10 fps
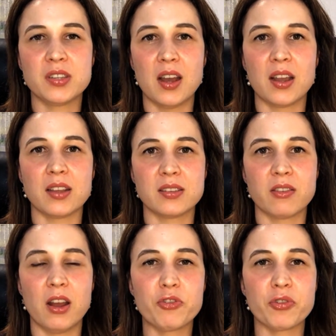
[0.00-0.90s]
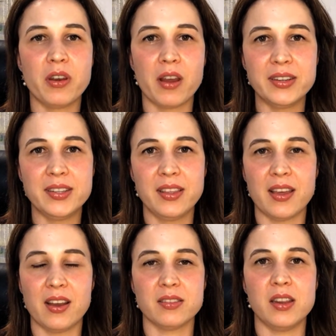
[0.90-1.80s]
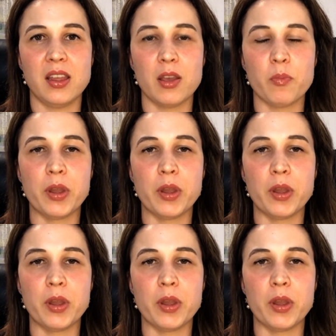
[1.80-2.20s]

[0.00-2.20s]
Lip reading: targets are 190,000 a year,